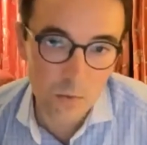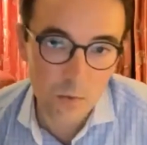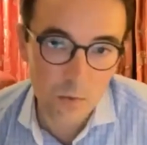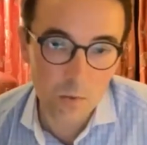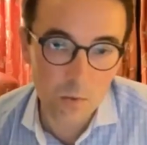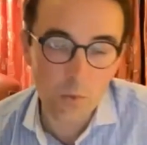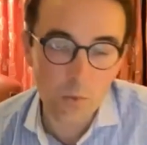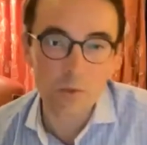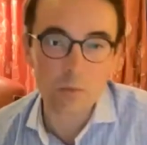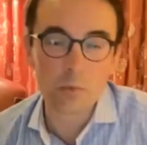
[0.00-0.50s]

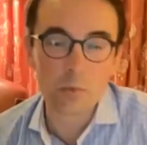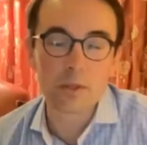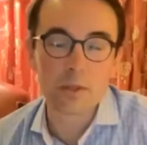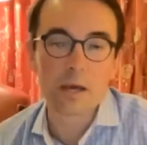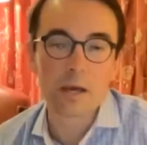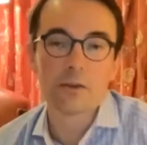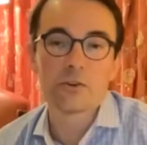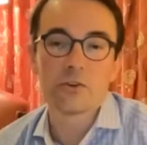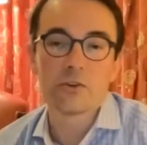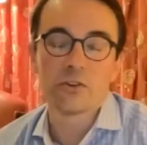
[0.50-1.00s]

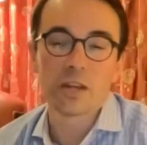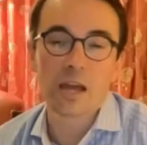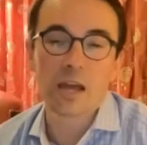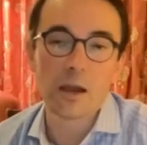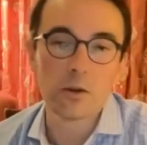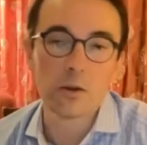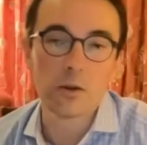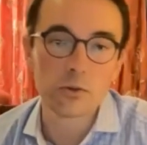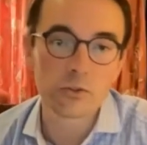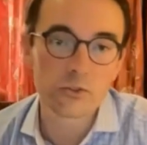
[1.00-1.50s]
without a
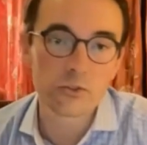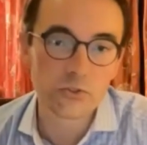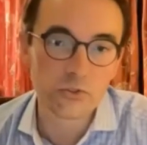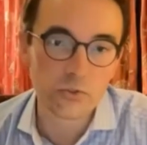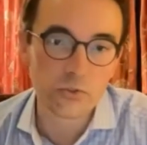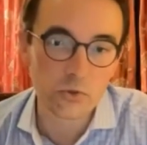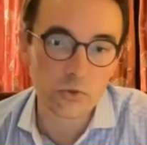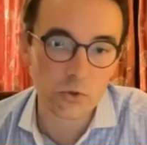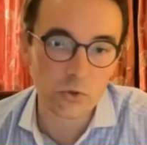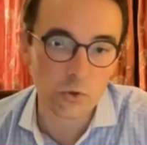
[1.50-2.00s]
doubt,
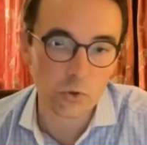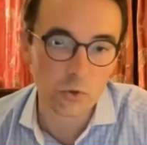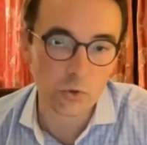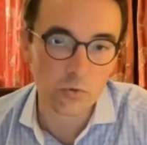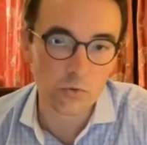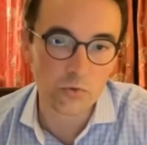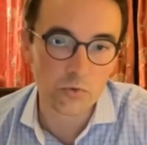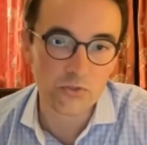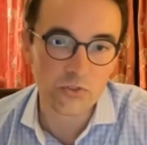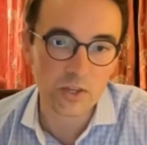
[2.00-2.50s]

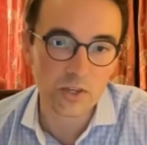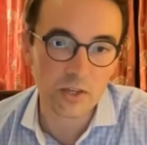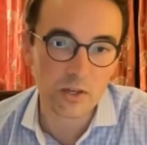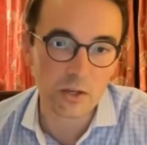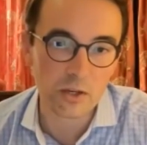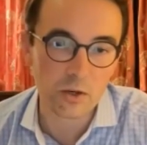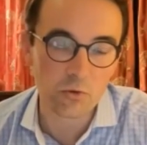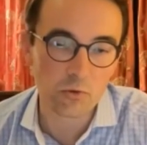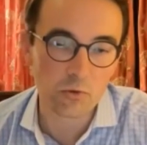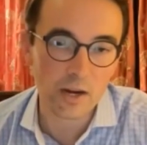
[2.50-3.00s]
you've seen
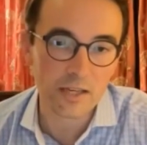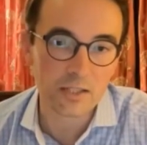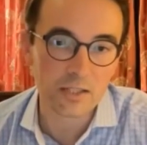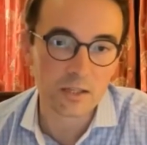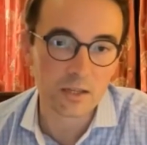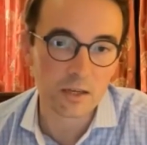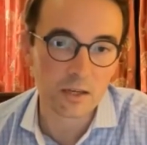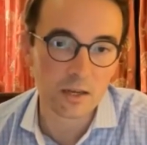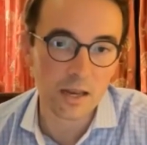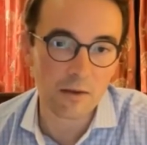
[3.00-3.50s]
a
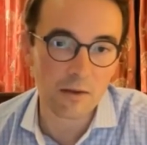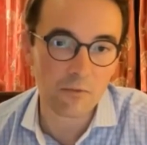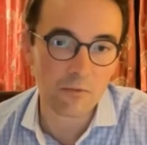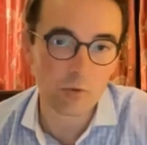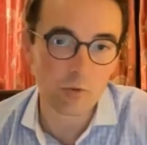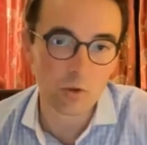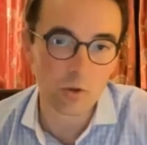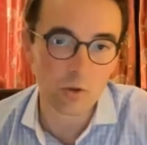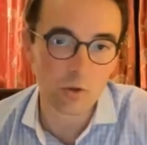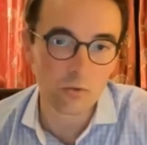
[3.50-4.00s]
greater
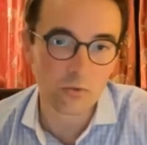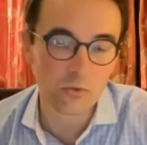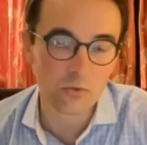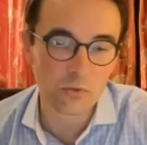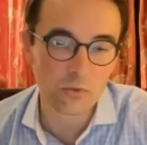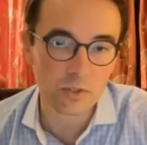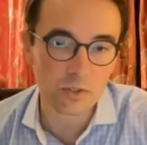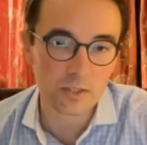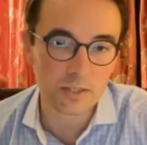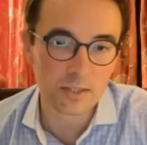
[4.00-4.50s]
level of
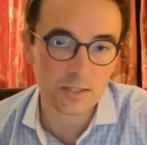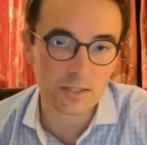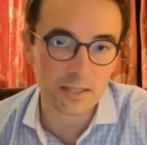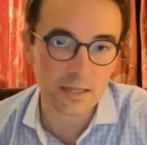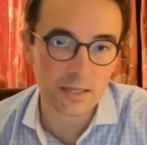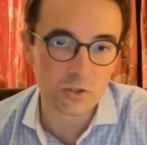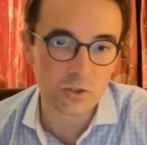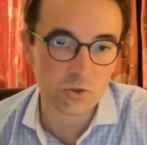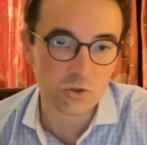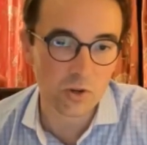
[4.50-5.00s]

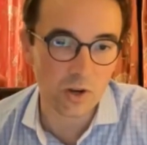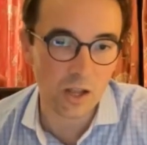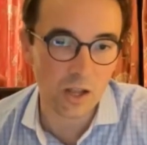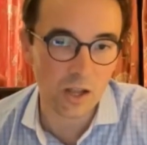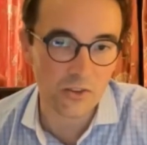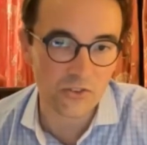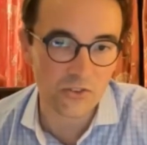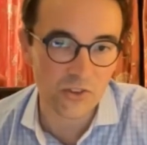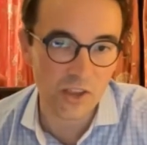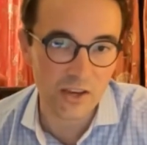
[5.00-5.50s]

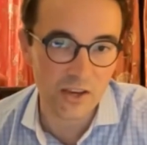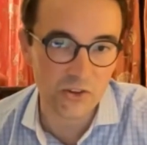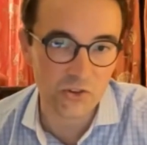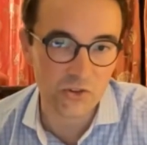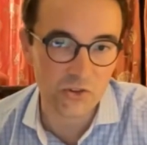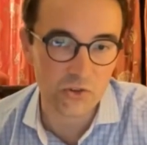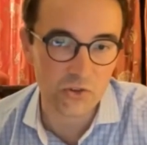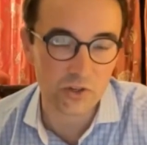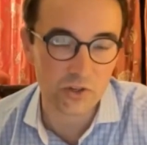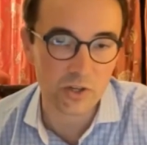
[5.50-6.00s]

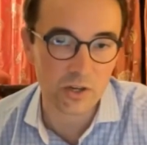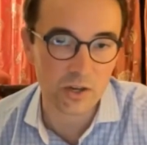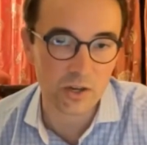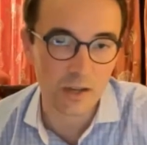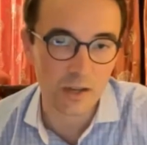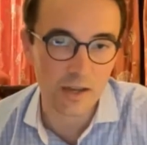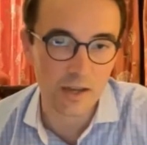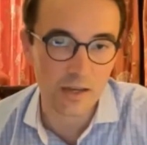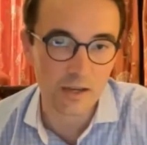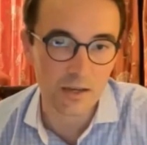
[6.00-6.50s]
centralization
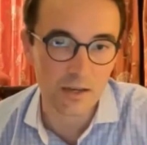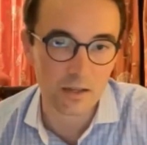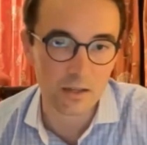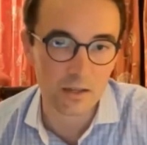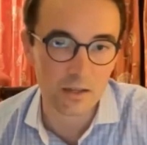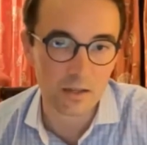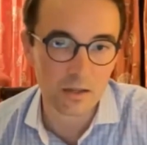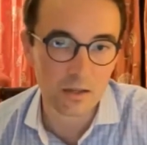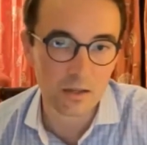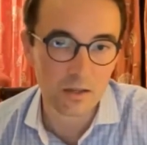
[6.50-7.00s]

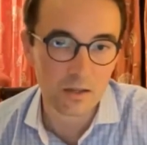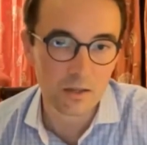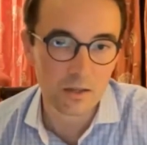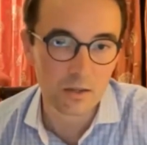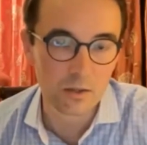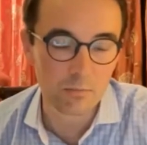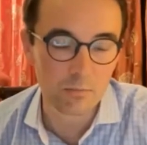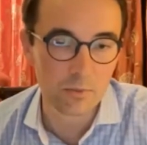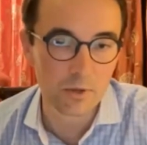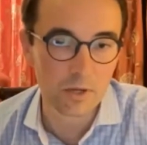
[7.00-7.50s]
in
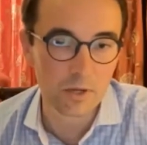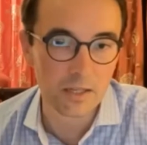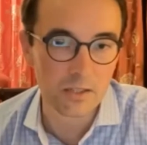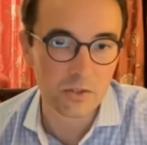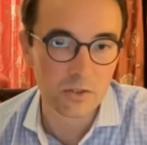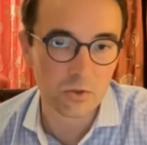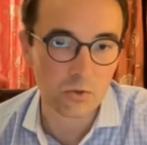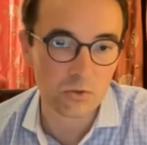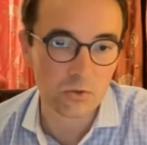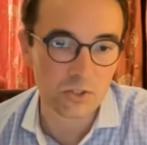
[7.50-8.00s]
the
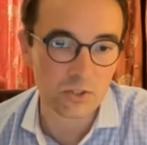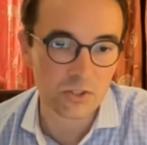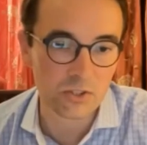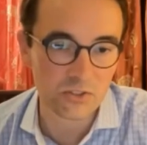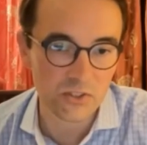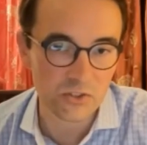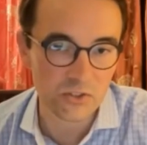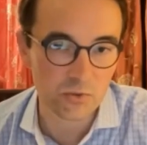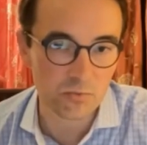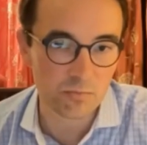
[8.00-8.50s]
political
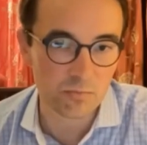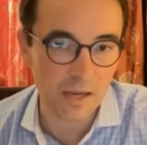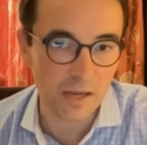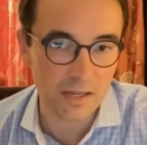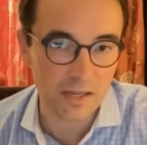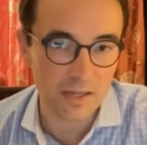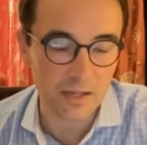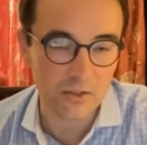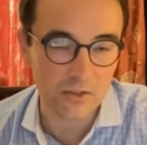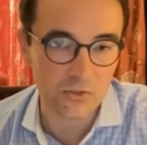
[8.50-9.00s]

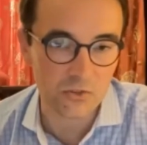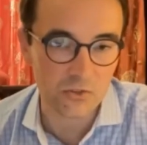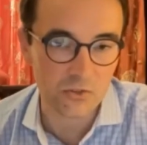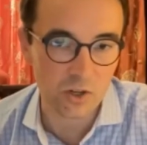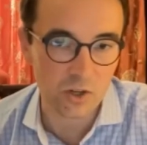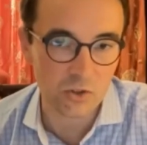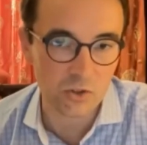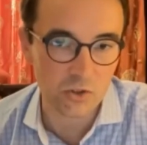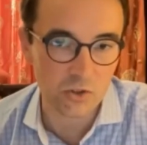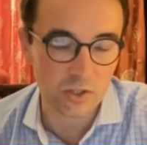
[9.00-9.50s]
decision-making
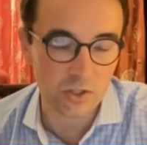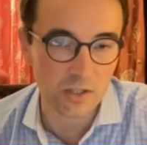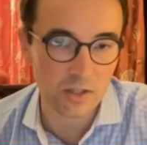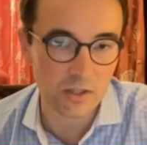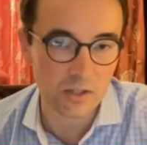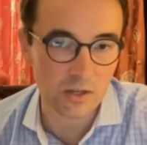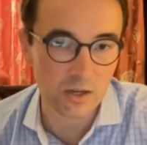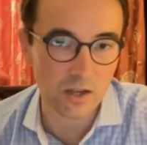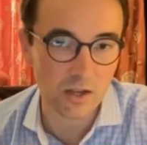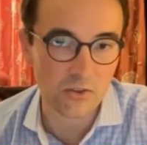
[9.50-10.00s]
structure
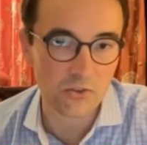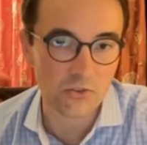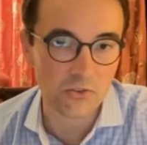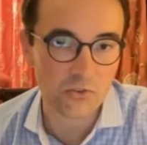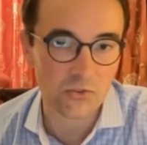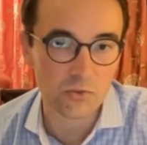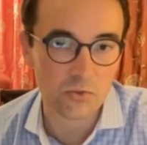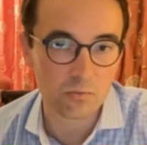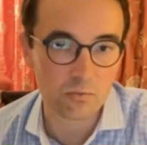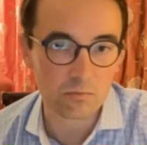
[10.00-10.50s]
in the
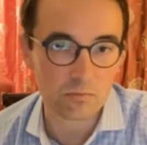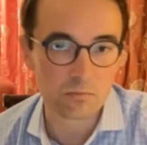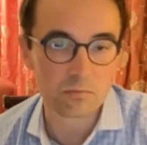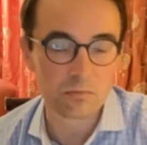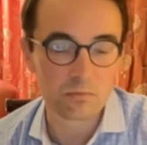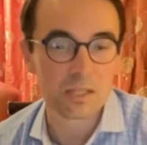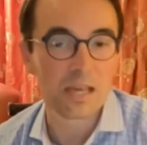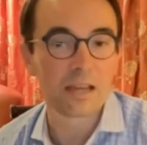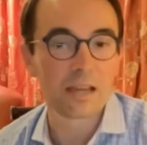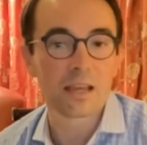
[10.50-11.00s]
last
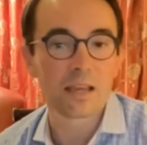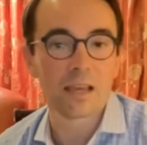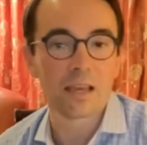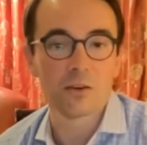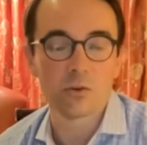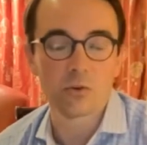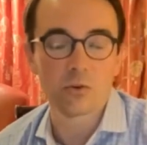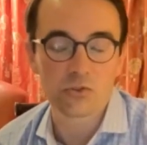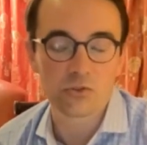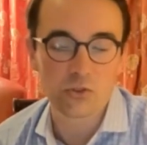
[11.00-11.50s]

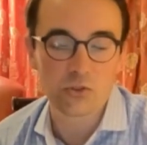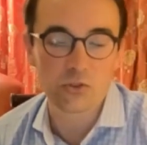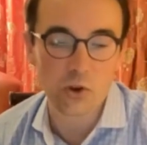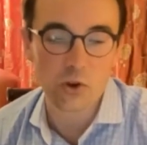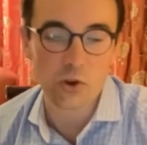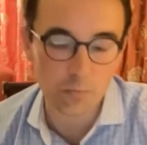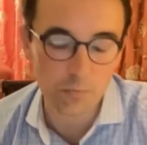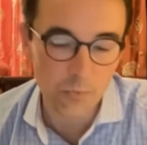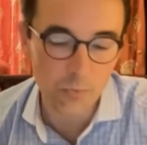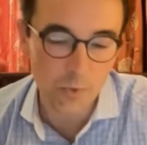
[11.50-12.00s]
decade or
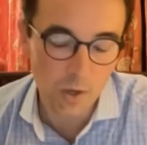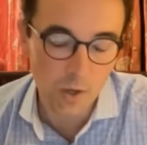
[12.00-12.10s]
so.